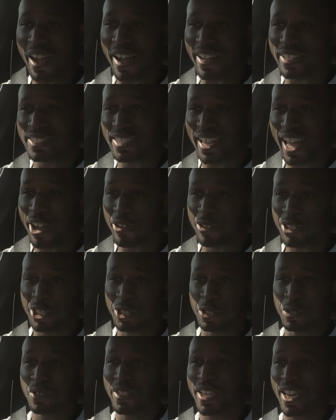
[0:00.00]
out to
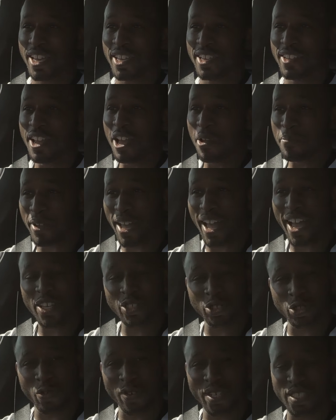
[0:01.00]
Audi UK. But
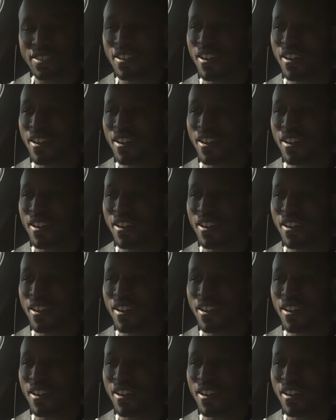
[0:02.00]
as always